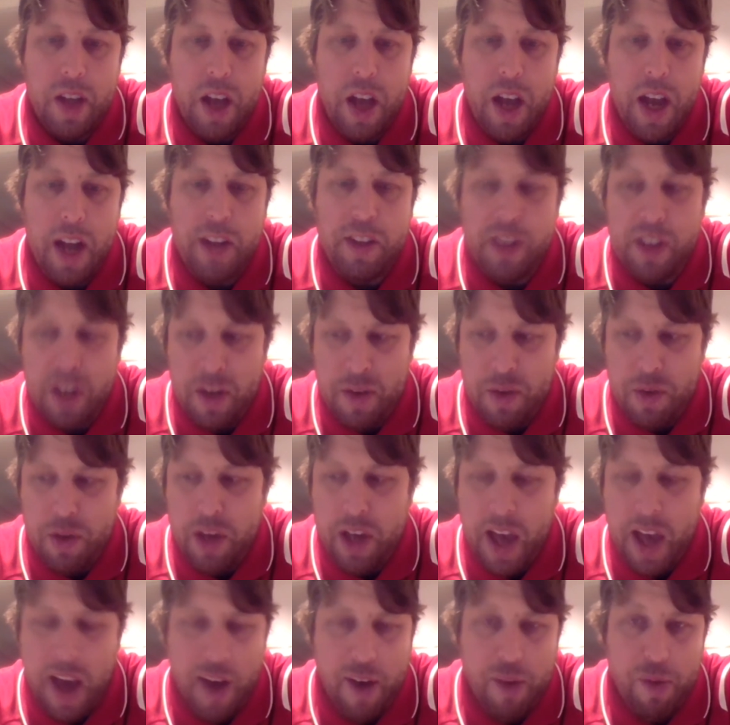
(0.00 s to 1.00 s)
I didn't really
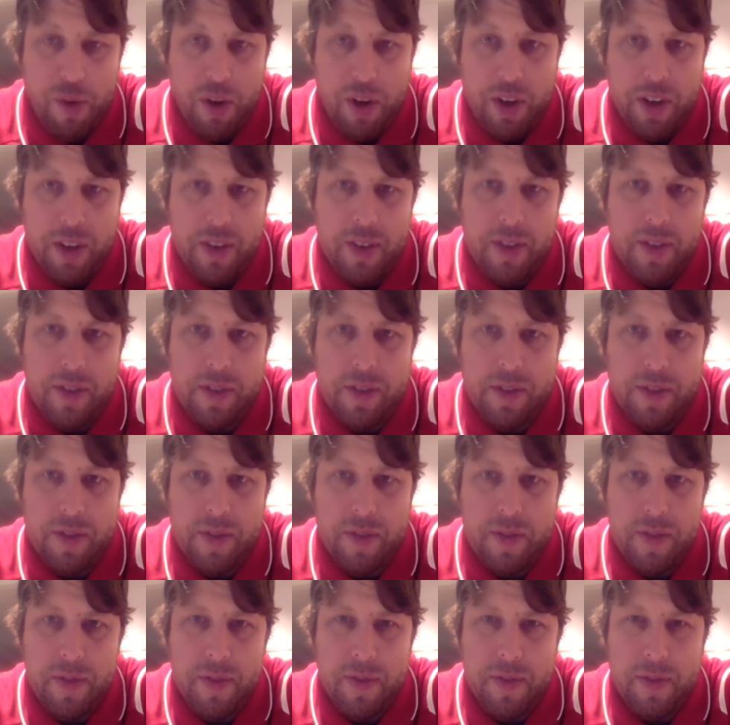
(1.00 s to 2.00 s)
have one.
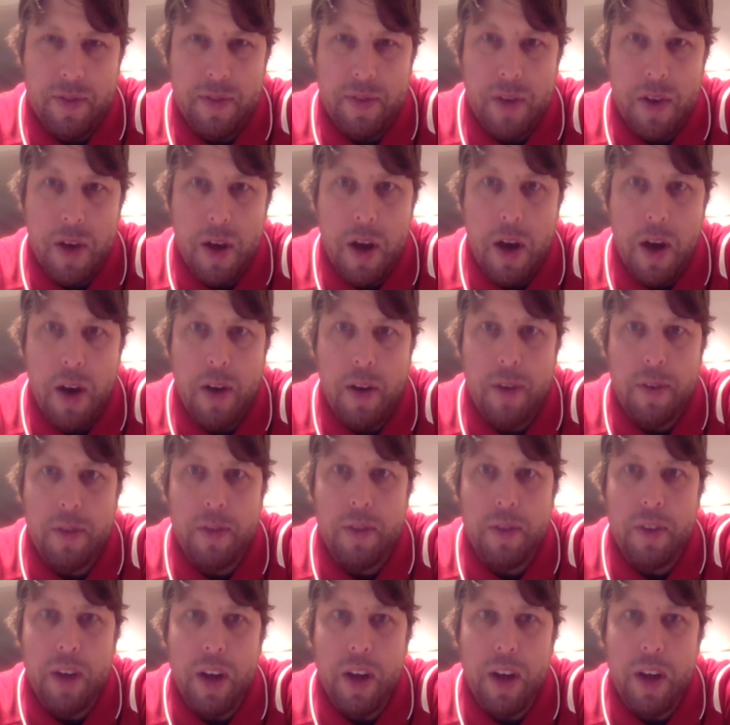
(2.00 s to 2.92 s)
I've